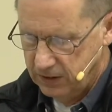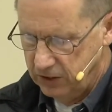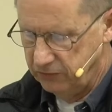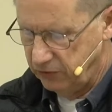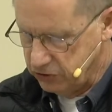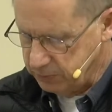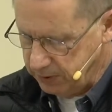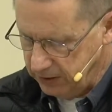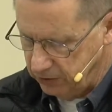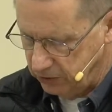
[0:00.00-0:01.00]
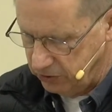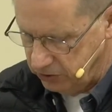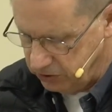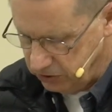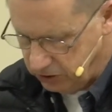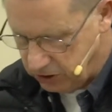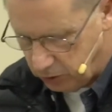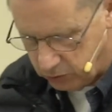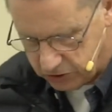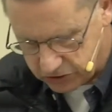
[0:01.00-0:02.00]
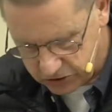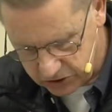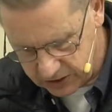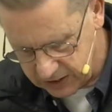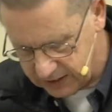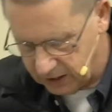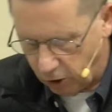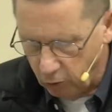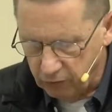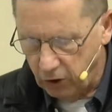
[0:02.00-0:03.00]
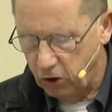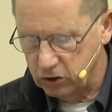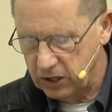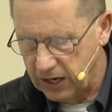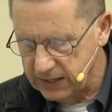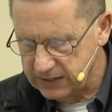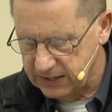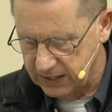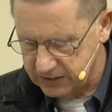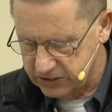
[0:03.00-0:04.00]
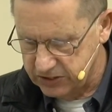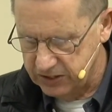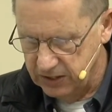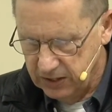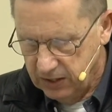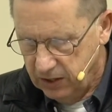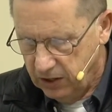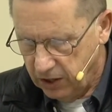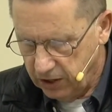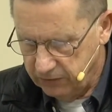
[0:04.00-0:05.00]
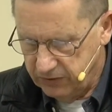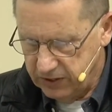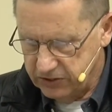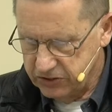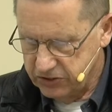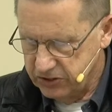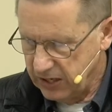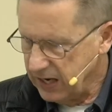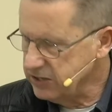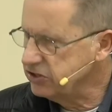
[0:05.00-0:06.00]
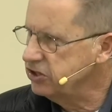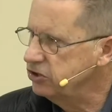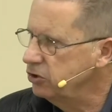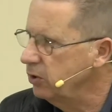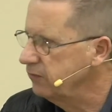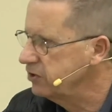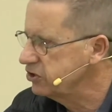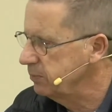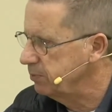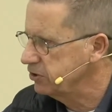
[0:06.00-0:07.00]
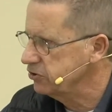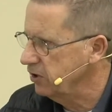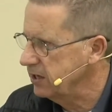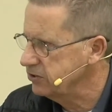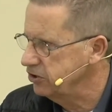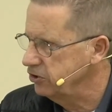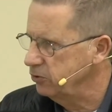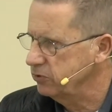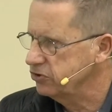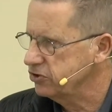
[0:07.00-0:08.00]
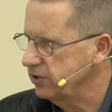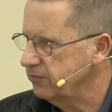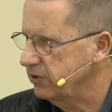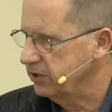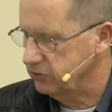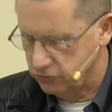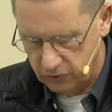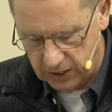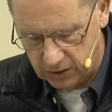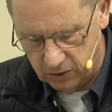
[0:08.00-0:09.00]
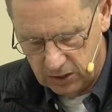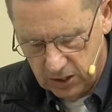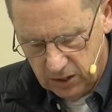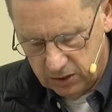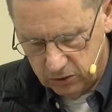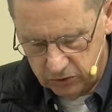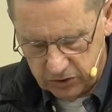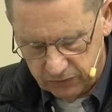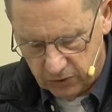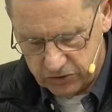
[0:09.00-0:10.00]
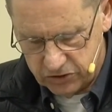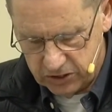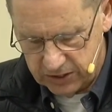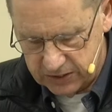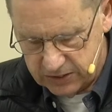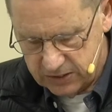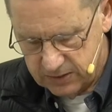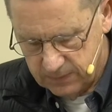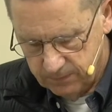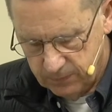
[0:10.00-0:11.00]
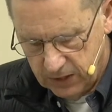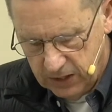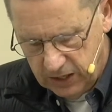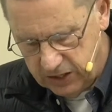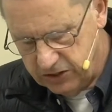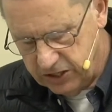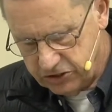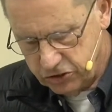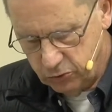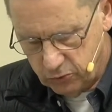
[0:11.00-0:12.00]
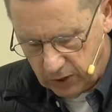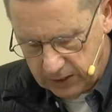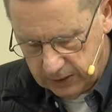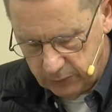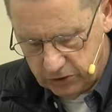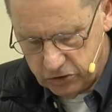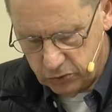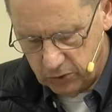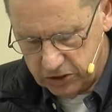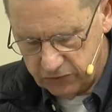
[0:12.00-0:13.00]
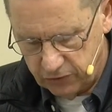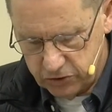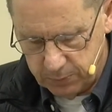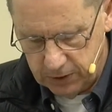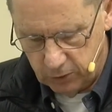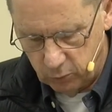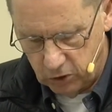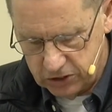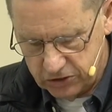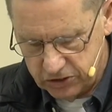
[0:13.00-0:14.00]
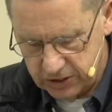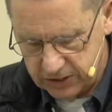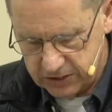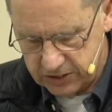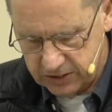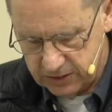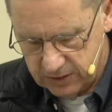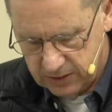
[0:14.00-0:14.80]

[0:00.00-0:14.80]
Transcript: In 1 Peter, notice that overall context of this has to do, of this epistle, has to do with suffering and trial. Look to verse 6. In this you greatly rejoice, 1 Peter 1 6,